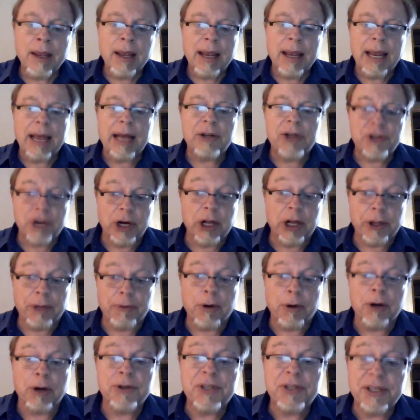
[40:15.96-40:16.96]
And Charlie
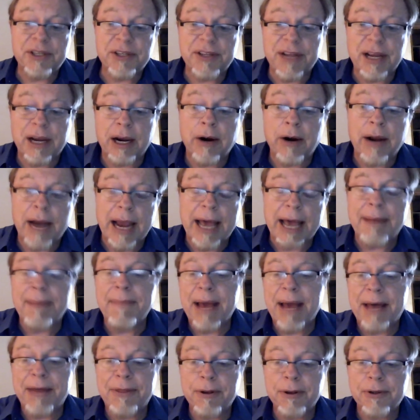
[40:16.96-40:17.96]
Rose is there, and
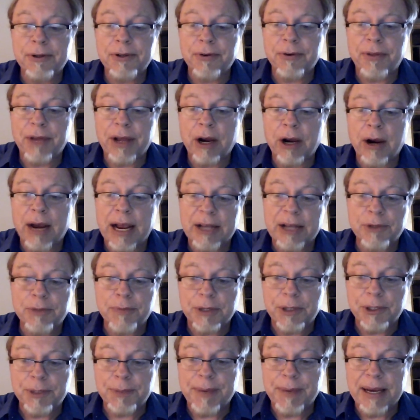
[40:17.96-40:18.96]
Matthews are there as
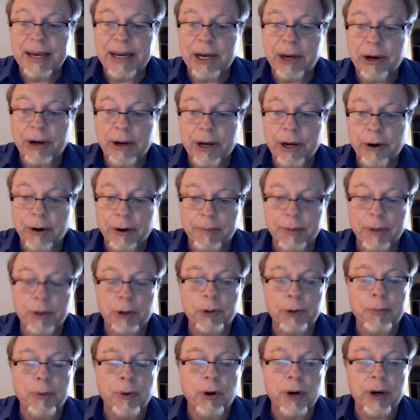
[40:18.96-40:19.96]
we speak here at
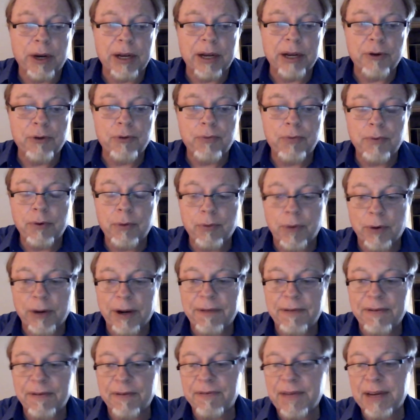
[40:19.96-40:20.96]
Bilderberg in
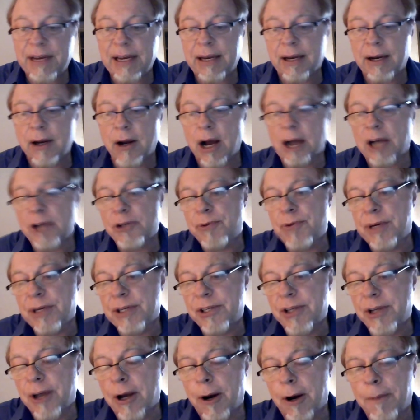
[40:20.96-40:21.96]
2015 in Austria.
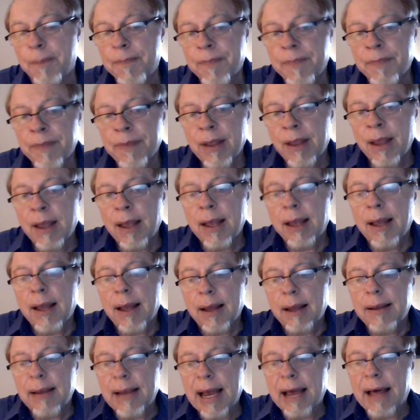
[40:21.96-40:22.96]
So,
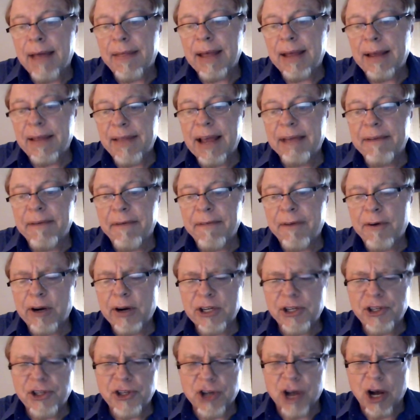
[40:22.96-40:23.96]
yeah, they have a
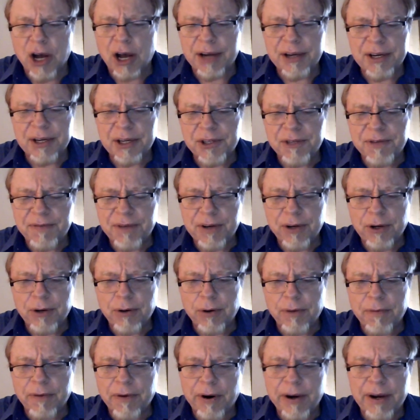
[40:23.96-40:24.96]
very jaundiced
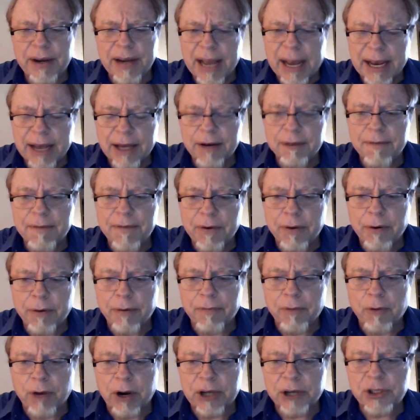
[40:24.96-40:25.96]
view, a very negative view
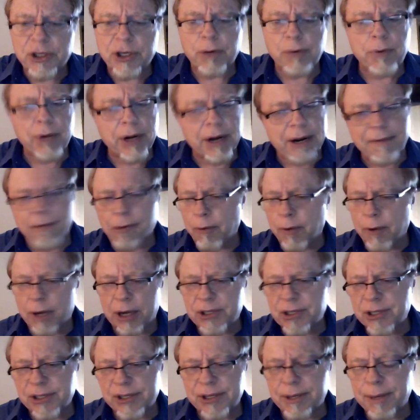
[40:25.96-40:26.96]
of Russia, whatever
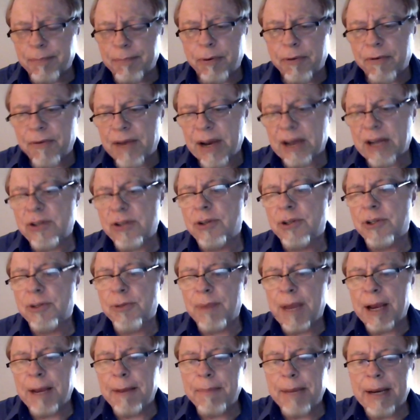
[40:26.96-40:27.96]
Russia's
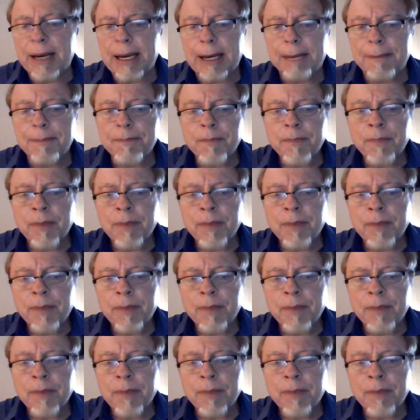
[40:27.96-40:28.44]
imperfections may be.